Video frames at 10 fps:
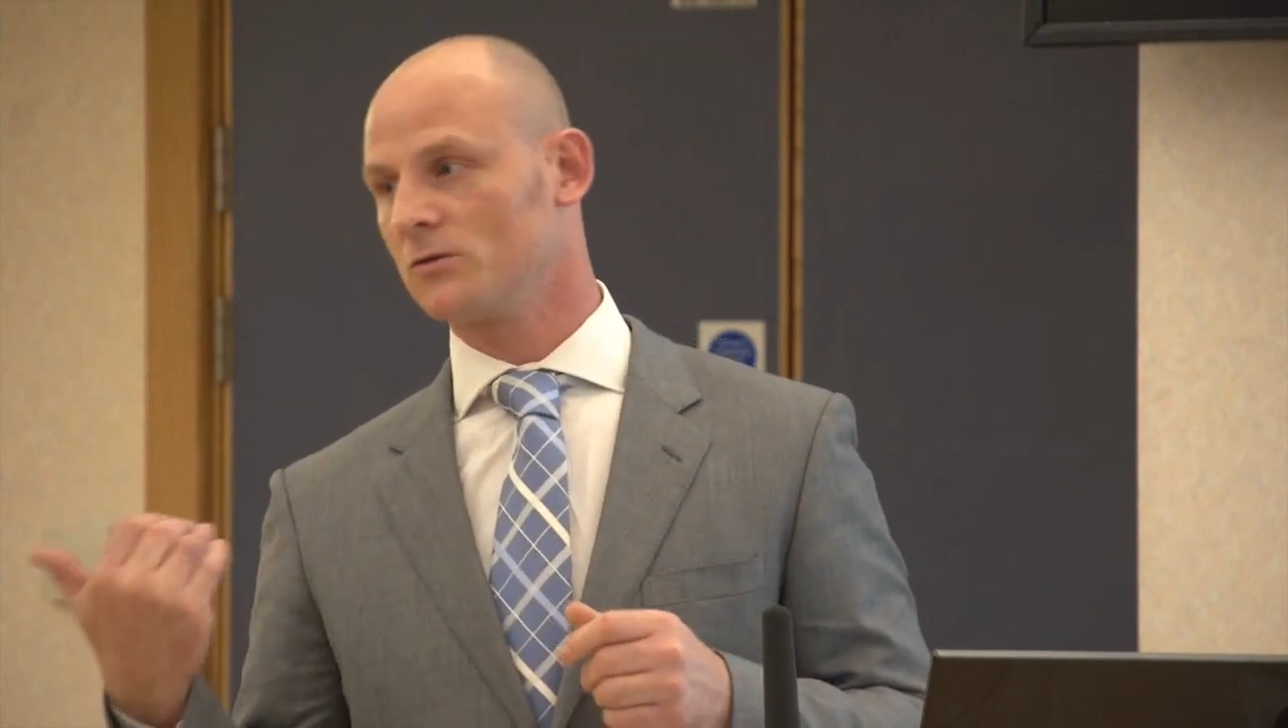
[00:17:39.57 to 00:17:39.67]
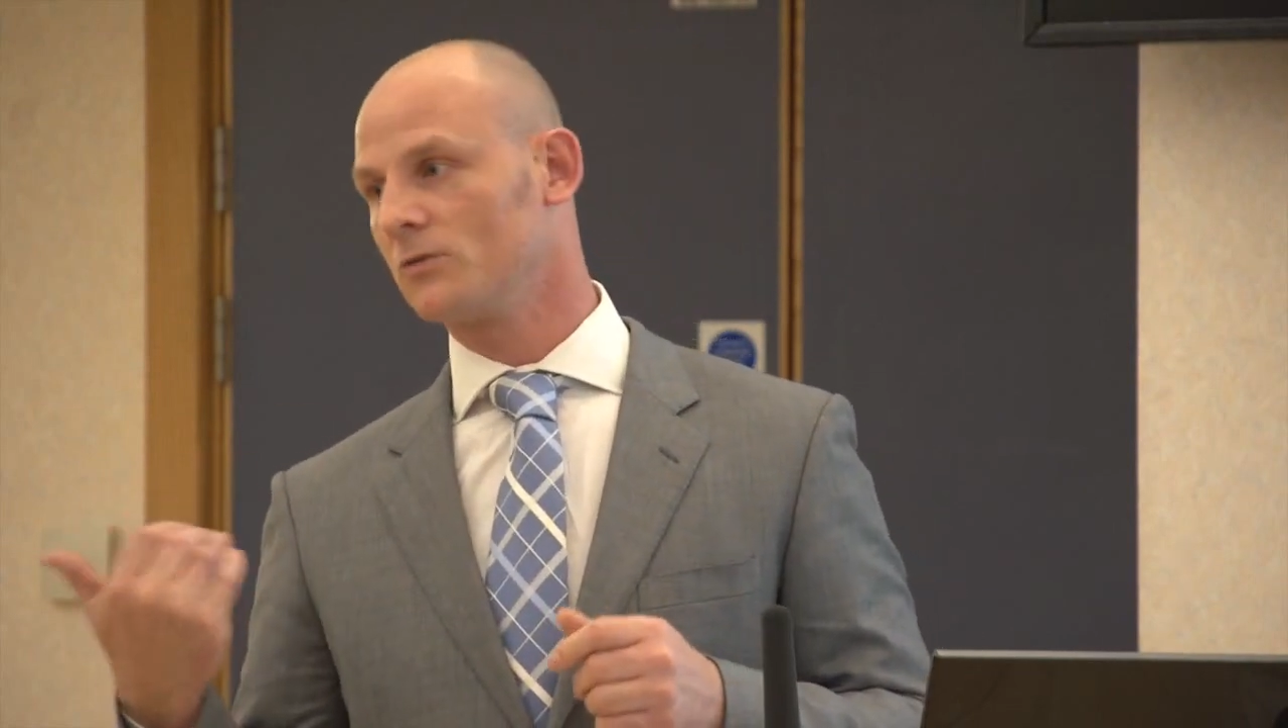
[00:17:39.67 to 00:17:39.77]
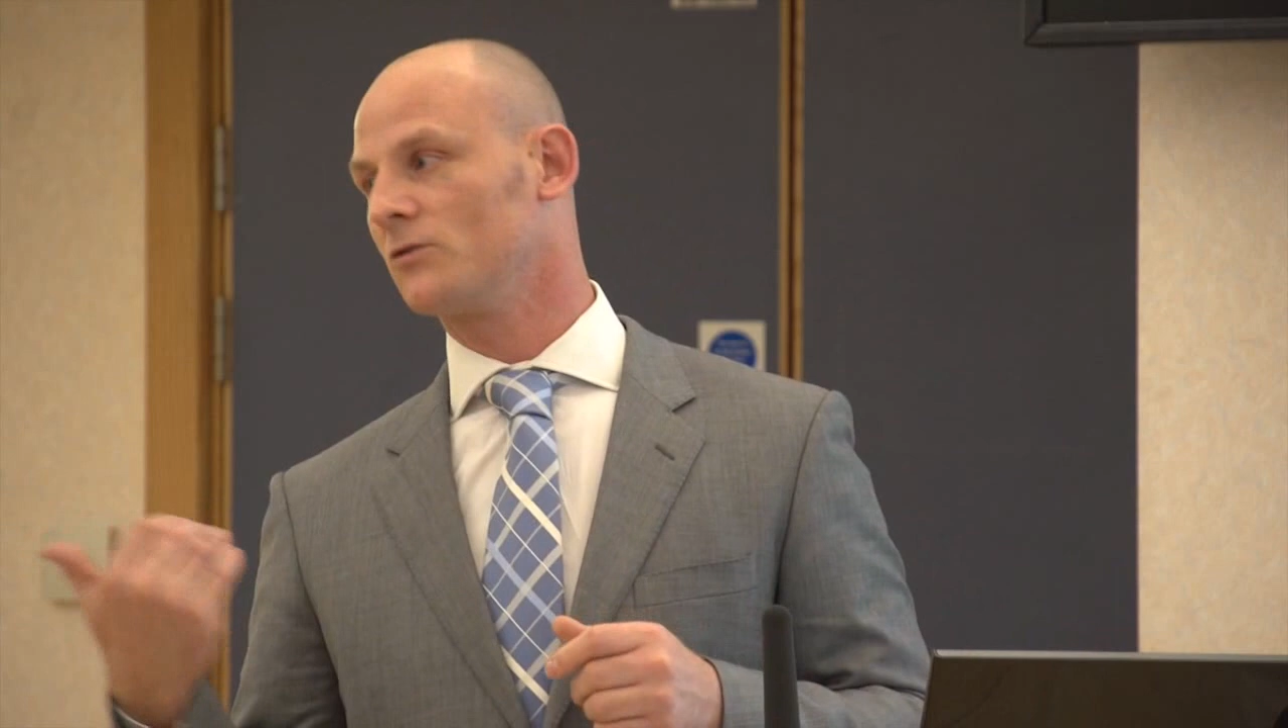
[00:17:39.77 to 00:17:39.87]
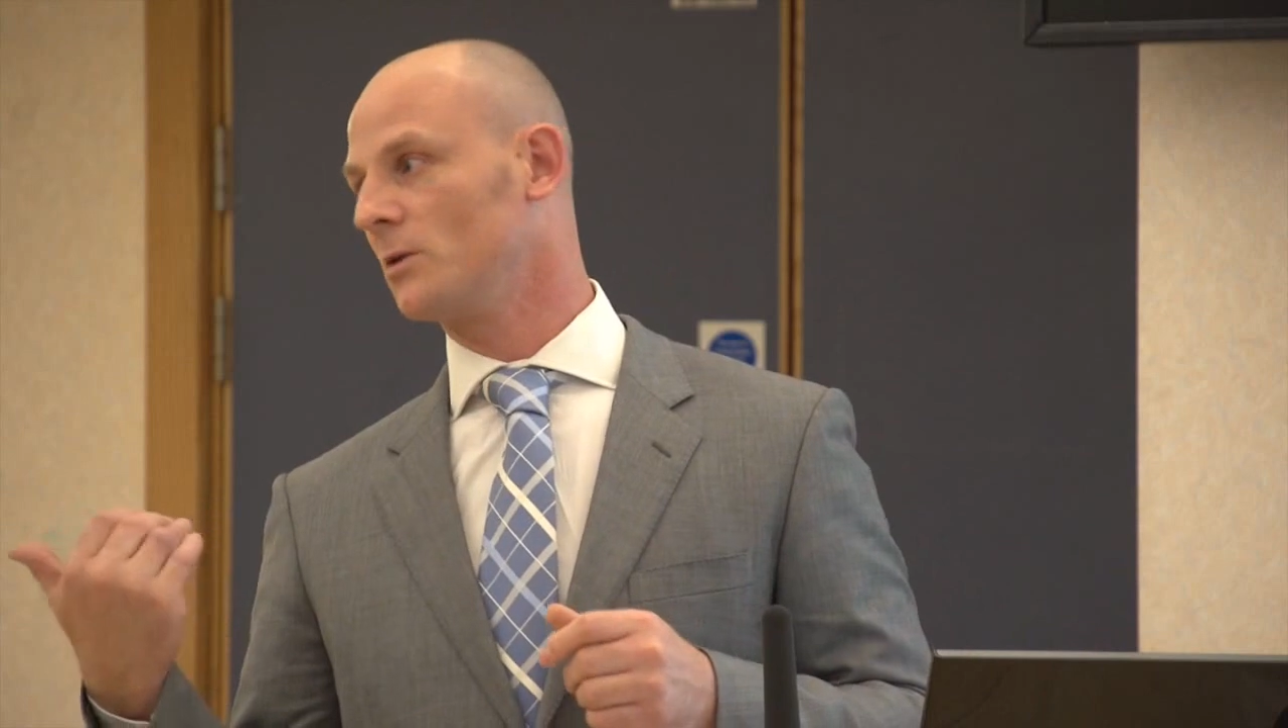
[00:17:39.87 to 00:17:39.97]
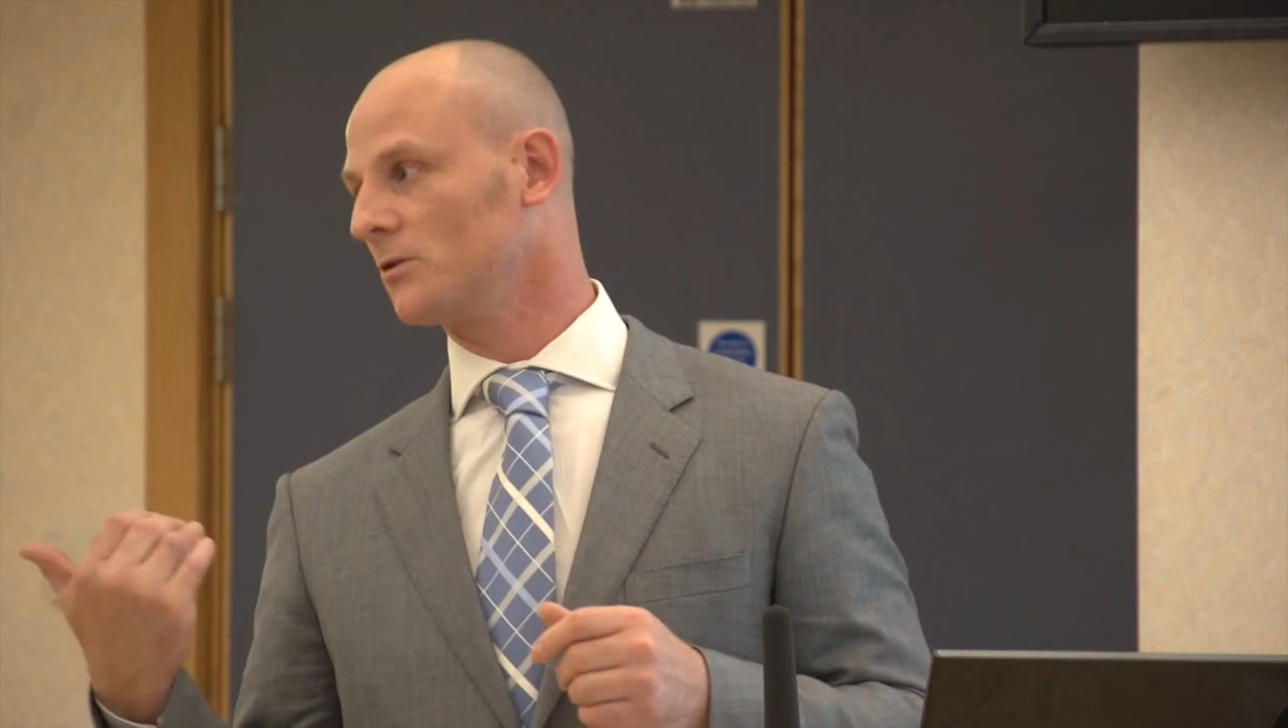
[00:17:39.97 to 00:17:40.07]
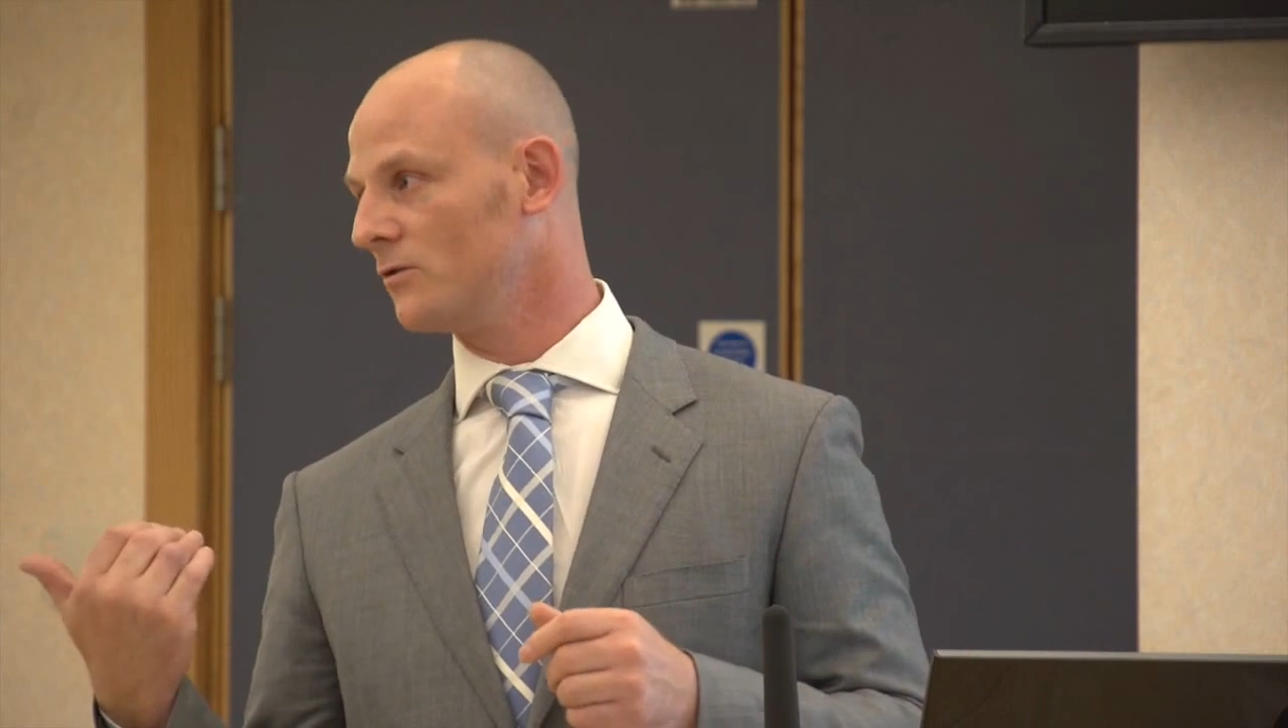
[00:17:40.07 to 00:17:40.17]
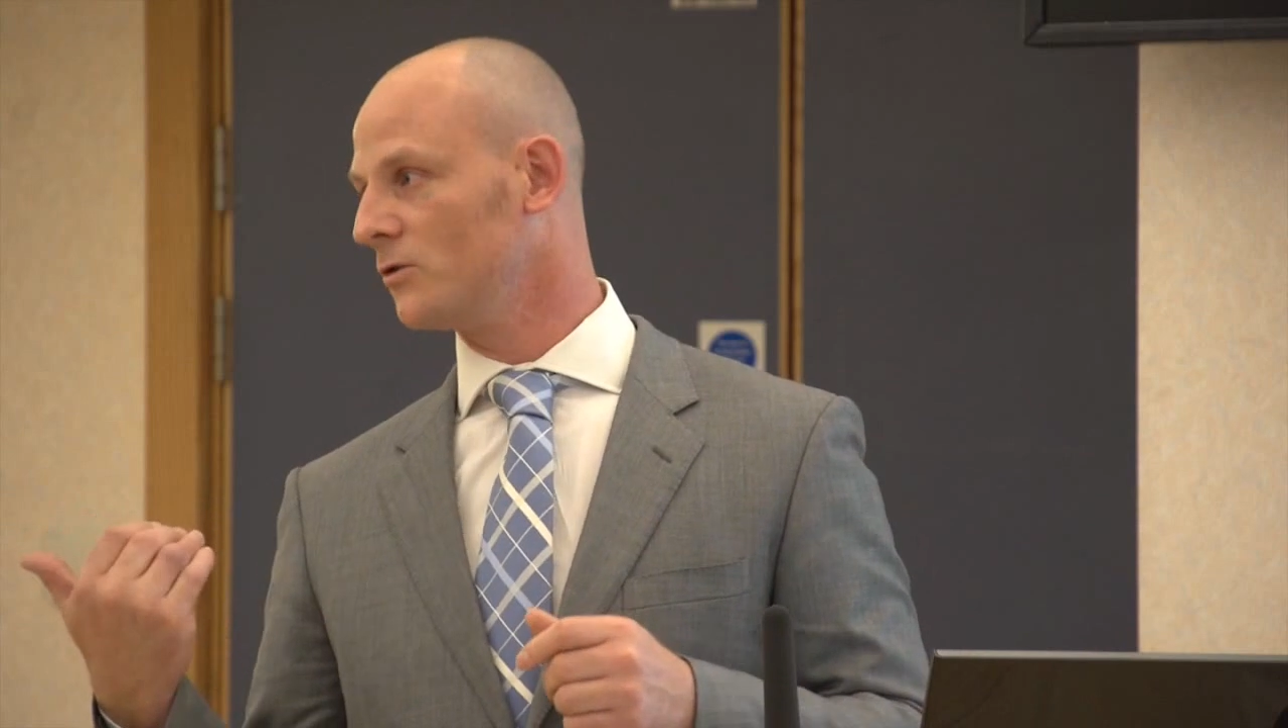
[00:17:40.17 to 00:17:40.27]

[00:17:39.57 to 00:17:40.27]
to another part of